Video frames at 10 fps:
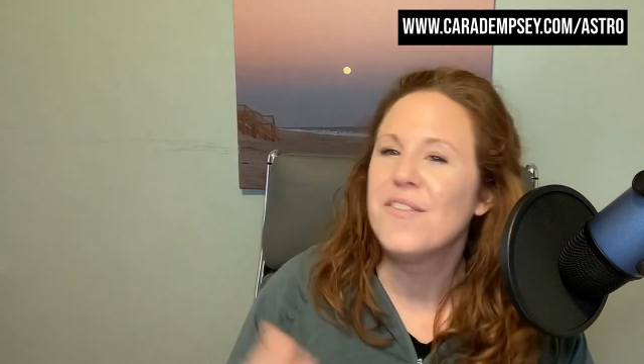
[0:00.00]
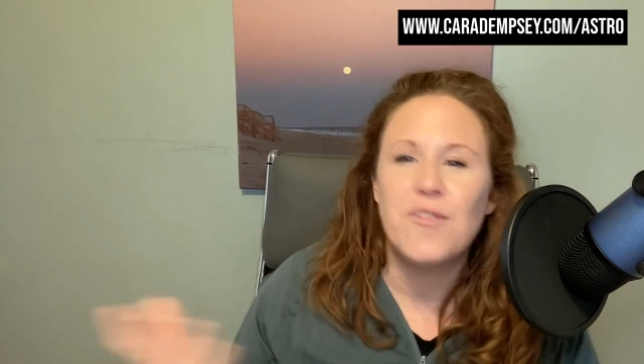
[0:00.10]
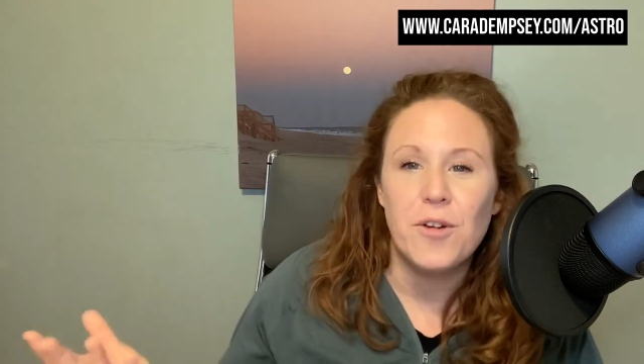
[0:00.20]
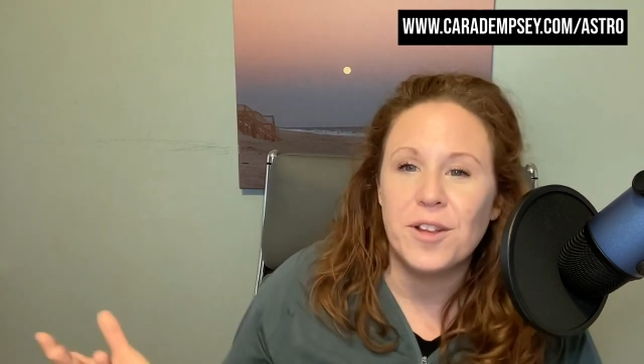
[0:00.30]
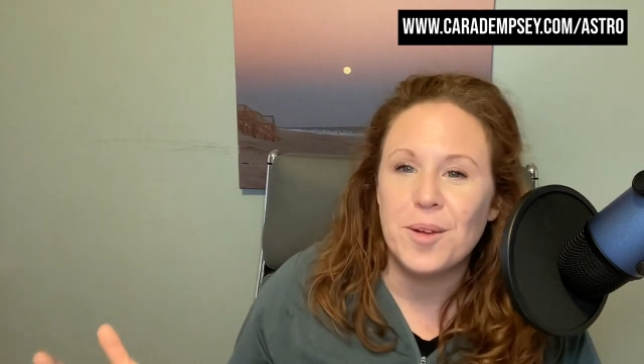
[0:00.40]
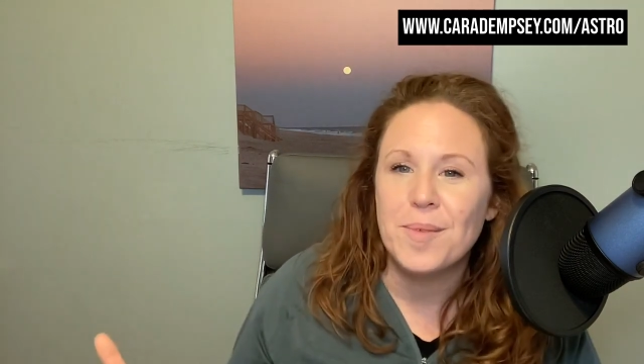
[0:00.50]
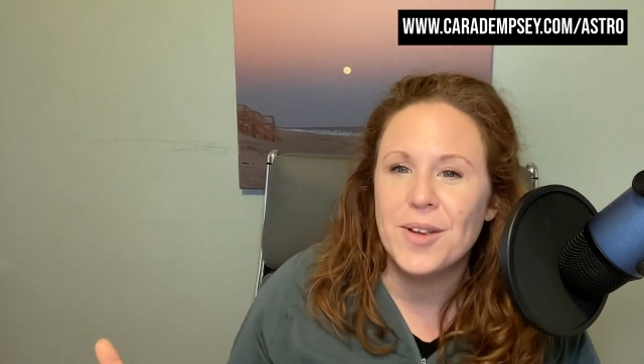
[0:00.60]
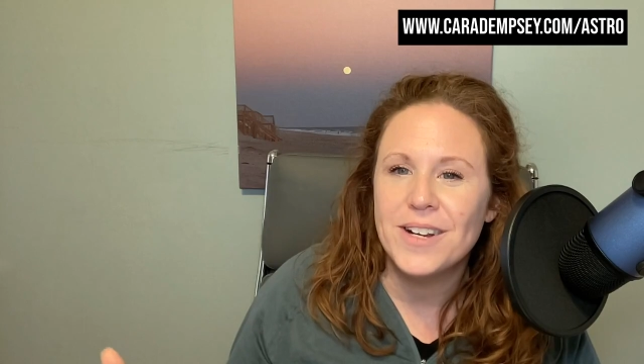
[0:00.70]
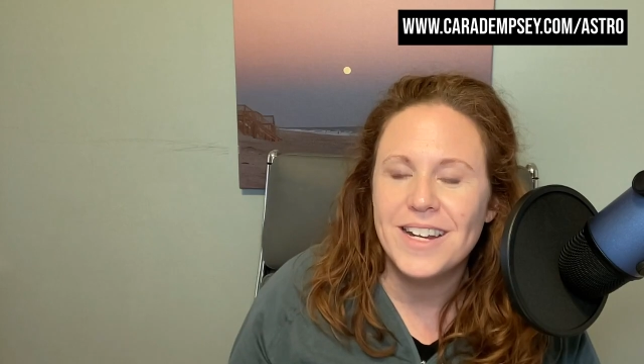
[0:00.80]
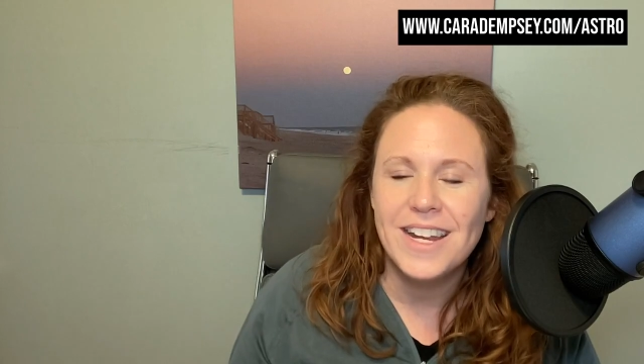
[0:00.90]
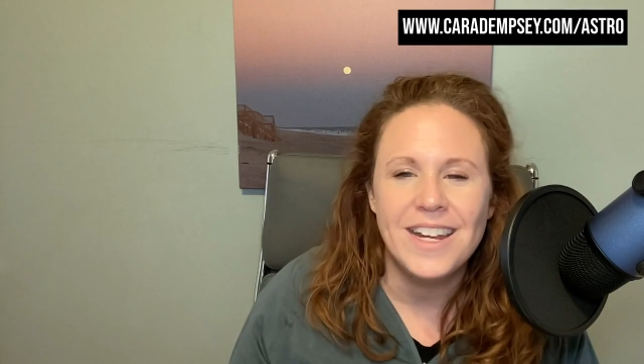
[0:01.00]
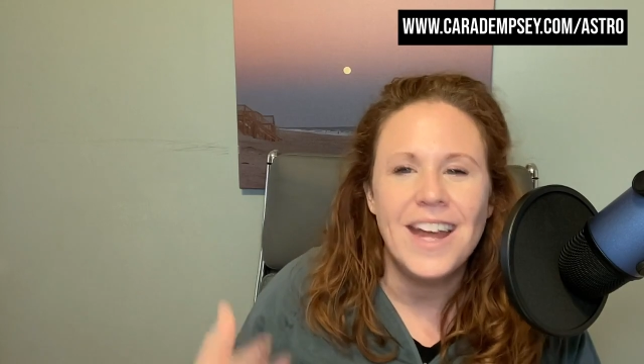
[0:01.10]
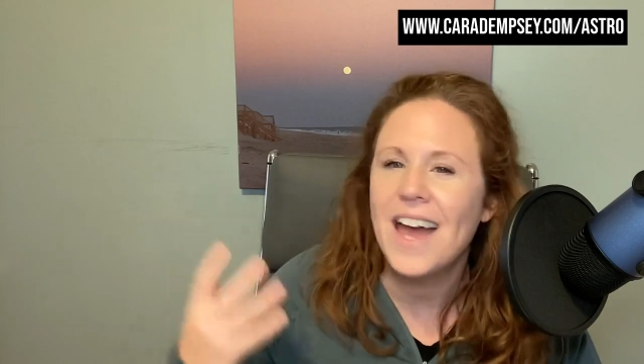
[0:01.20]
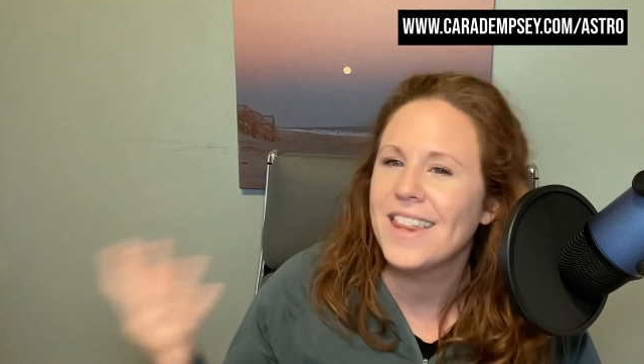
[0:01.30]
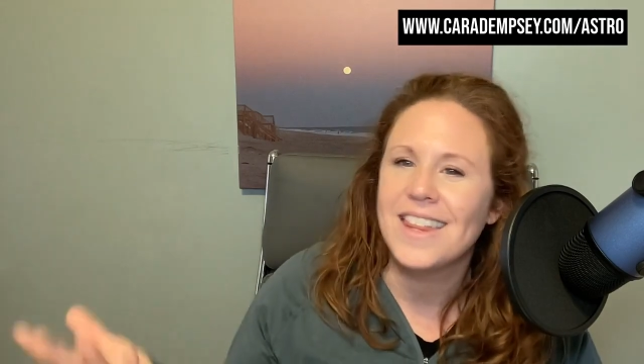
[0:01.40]
for the community,
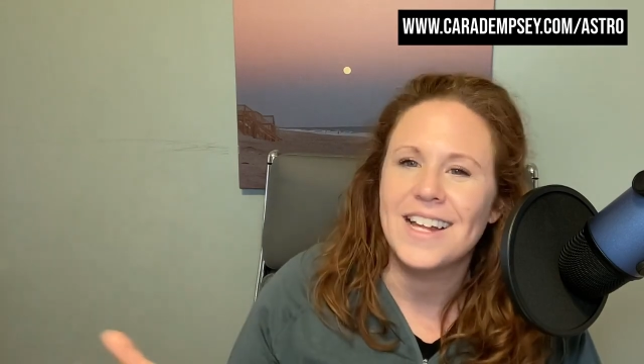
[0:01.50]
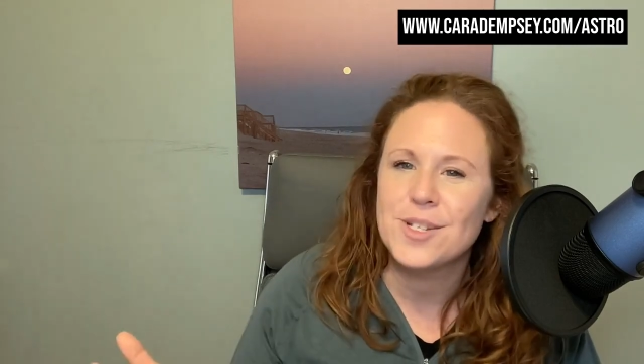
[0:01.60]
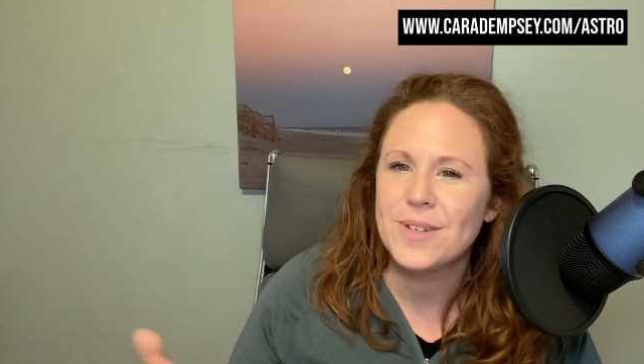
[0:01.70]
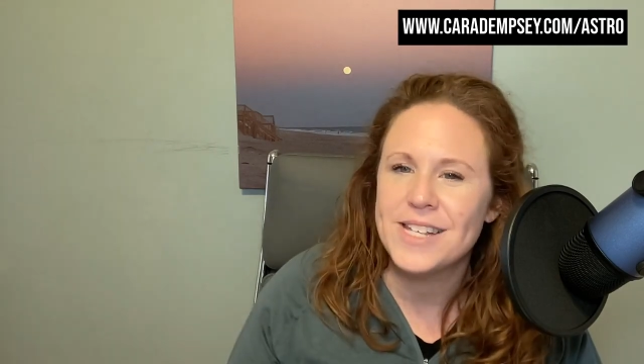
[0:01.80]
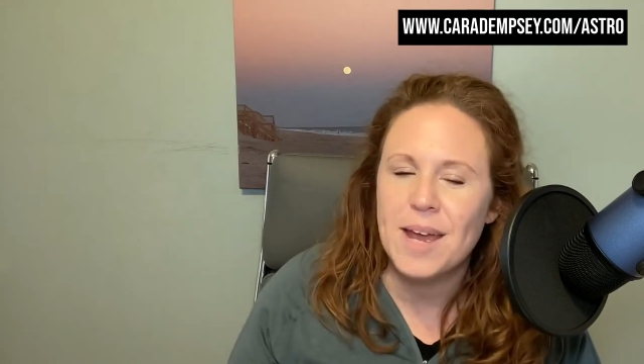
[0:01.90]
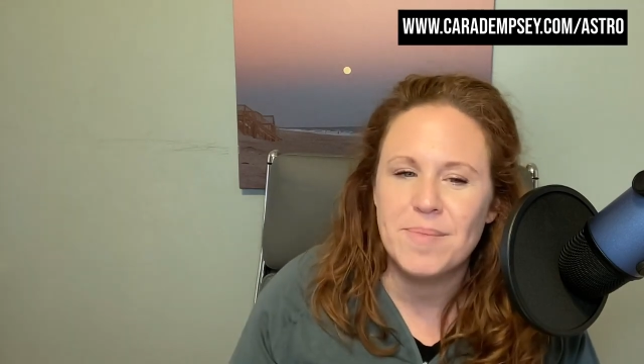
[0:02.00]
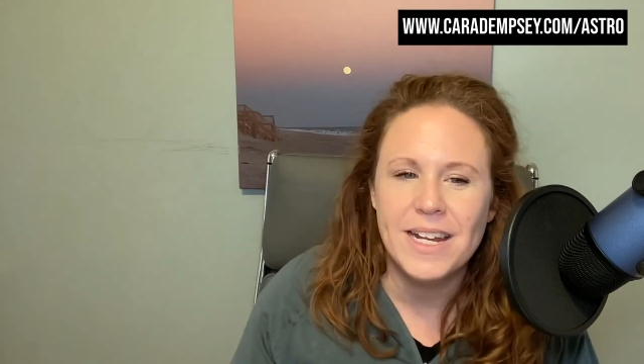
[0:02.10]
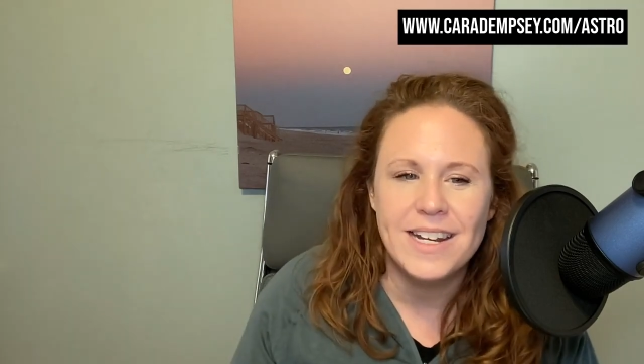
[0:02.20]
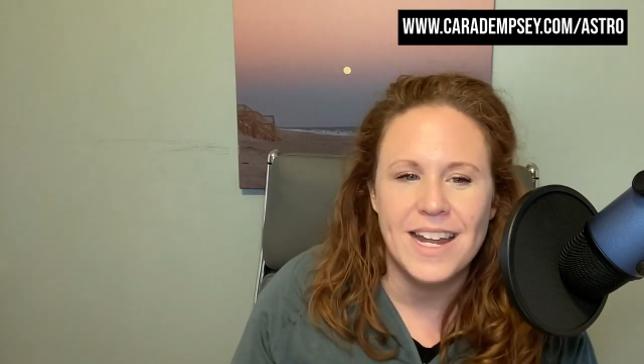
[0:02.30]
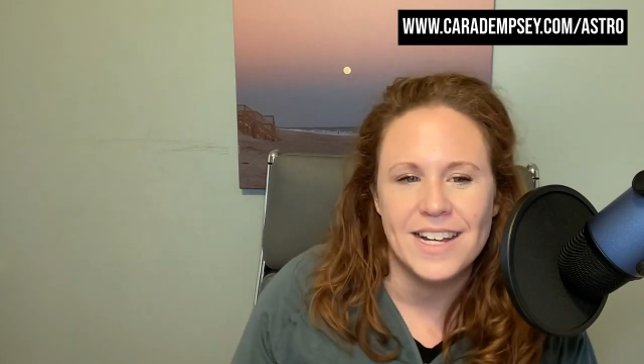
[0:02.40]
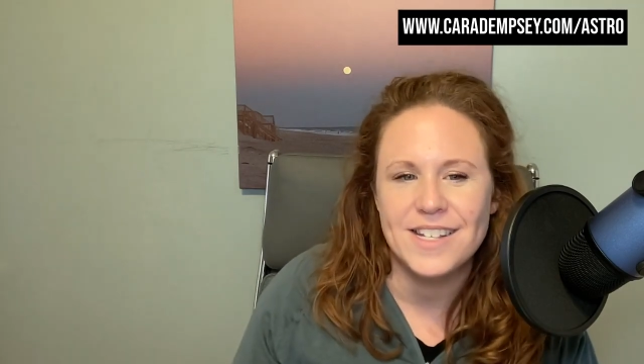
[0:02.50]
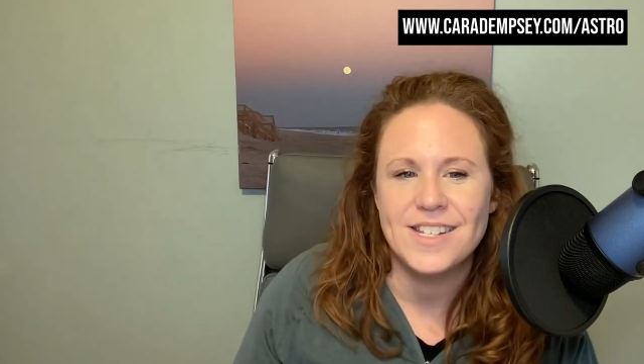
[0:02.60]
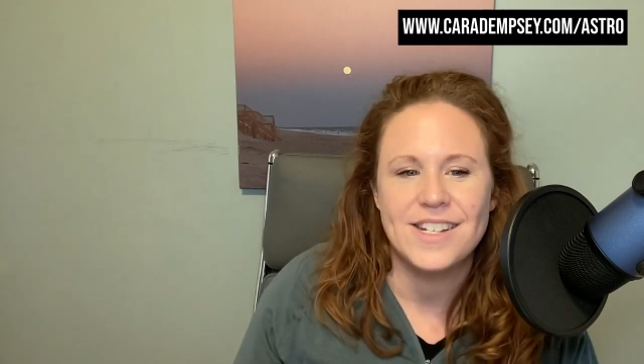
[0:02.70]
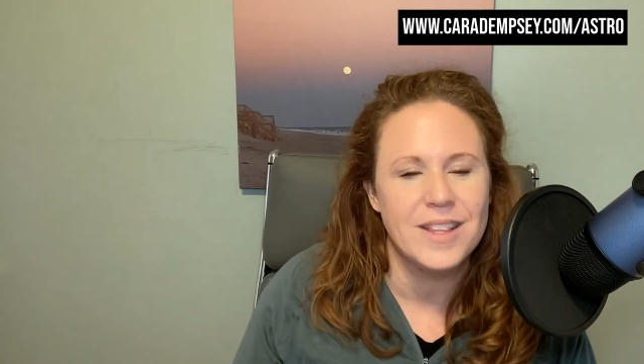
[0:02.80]
that's what's happening next.